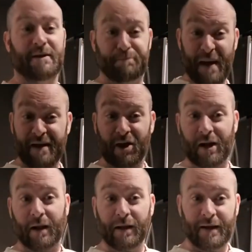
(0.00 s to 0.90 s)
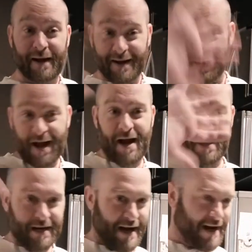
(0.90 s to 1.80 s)
Pickle! Hi,
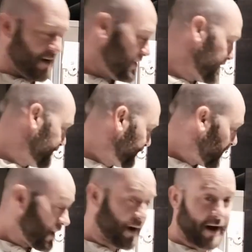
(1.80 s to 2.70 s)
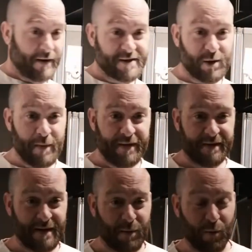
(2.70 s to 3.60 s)
honey. How you doing? All right. So
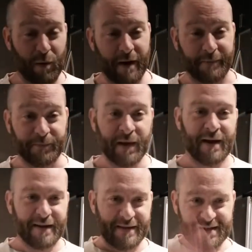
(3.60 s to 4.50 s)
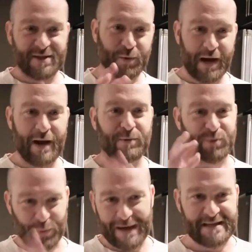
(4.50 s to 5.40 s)
method number 1. This is the way I was
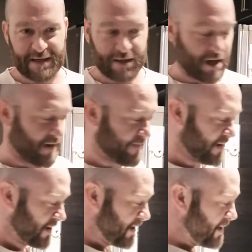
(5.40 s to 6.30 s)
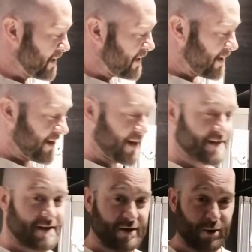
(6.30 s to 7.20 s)
raised on coffee.
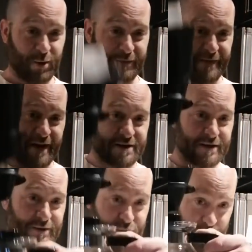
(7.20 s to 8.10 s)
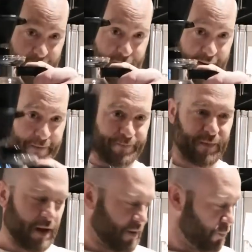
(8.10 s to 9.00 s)
It's the good old-fashioned drip,
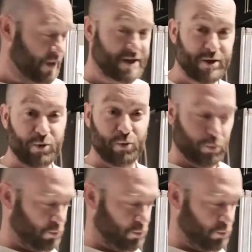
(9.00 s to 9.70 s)
which you